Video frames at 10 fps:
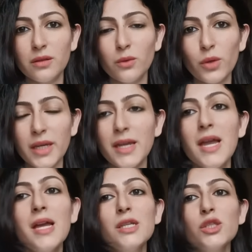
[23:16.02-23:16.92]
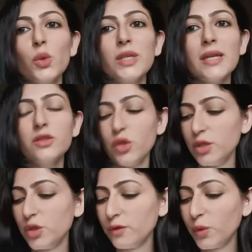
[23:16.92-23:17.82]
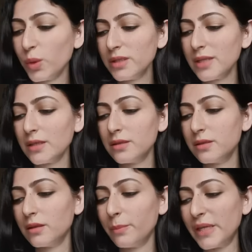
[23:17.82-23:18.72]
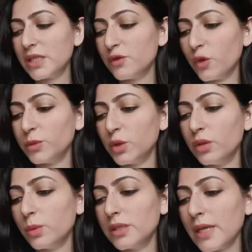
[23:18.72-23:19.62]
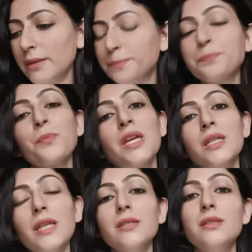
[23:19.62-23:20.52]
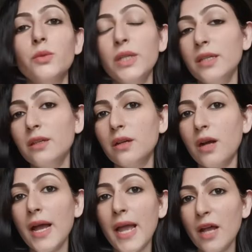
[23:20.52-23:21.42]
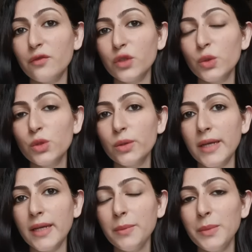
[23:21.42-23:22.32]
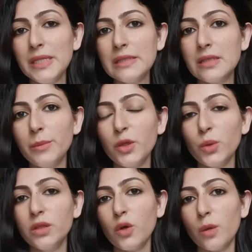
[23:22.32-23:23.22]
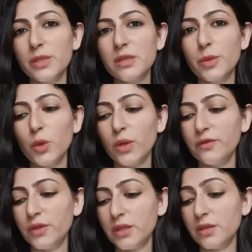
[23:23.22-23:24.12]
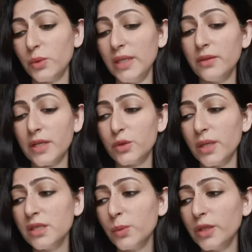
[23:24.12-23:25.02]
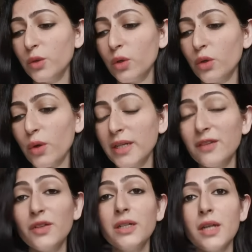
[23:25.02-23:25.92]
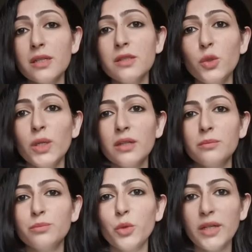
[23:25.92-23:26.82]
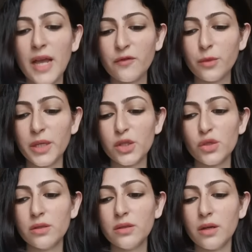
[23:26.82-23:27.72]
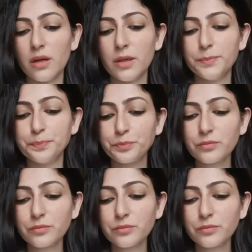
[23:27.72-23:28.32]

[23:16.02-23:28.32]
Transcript: Okay, so yes, change your focus. That's the message from the universe, and that's the reading I have for you today. Please let me know in the comments below if this reading resonates with you or not. If it does, you can put an affirmation